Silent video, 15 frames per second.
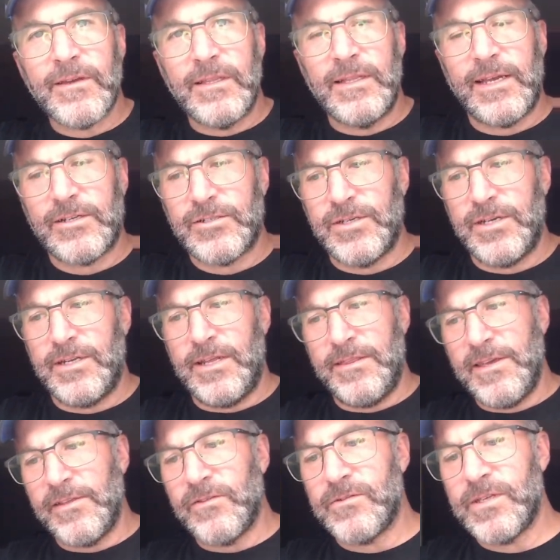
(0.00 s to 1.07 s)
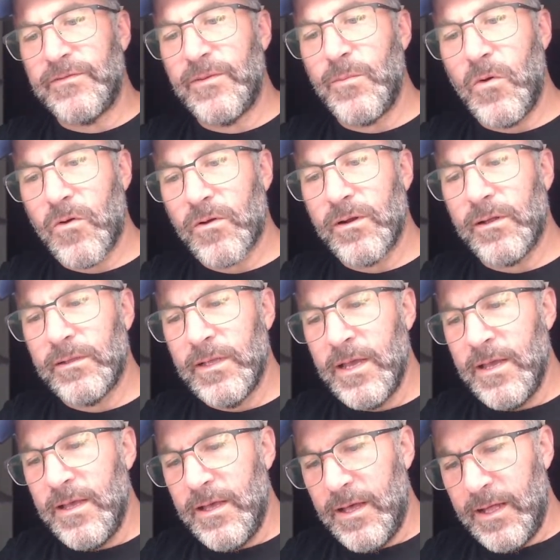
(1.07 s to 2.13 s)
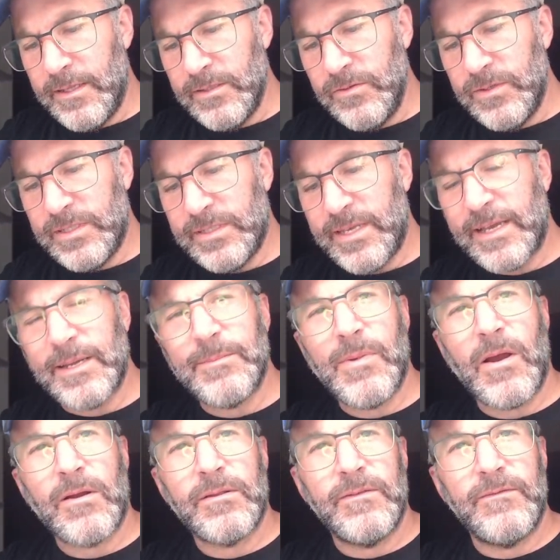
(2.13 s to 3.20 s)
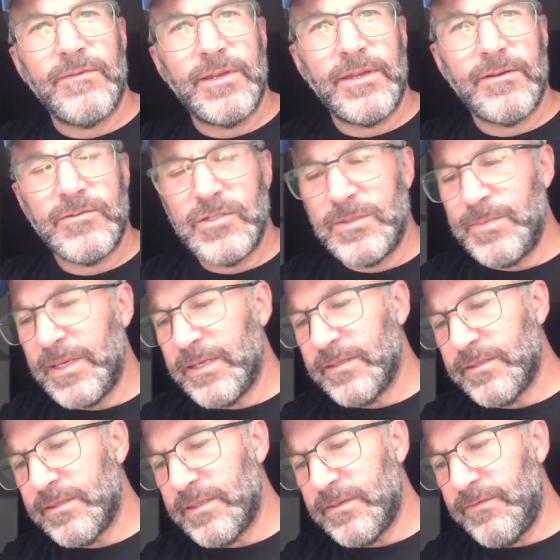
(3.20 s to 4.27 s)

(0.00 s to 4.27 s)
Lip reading: of the collection, and I think there's even more, and I'll do a second part of the video, just because